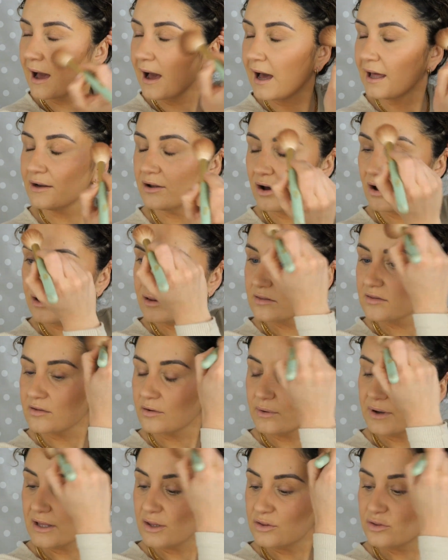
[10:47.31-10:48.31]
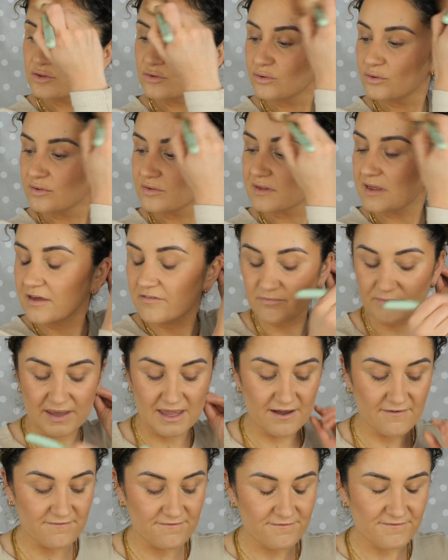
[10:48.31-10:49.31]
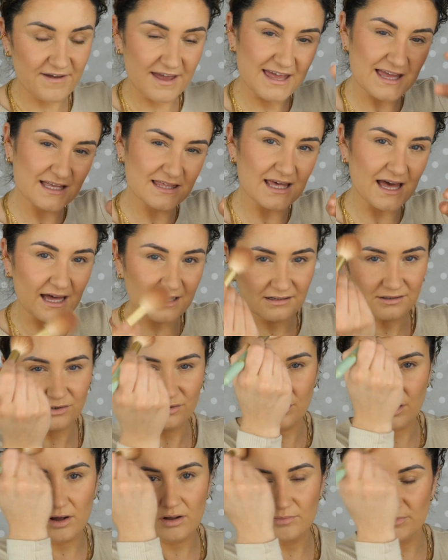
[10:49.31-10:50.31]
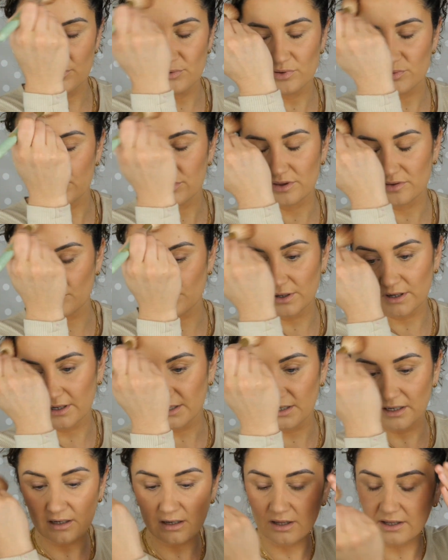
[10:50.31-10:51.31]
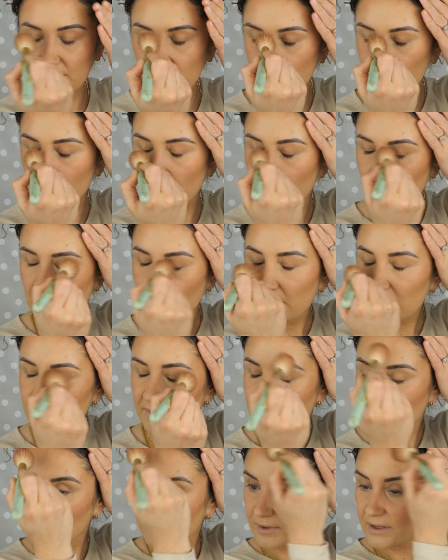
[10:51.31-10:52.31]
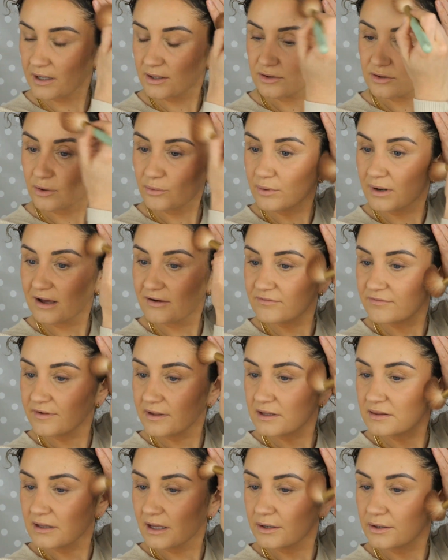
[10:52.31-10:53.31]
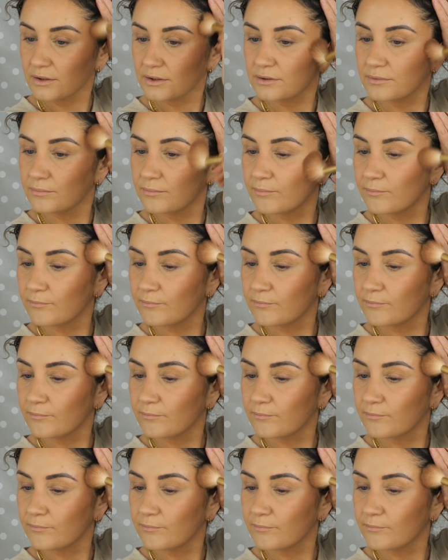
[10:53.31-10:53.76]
and also it does give me a fake tan look almost, which is what I like, especially when I don't have fake tan on.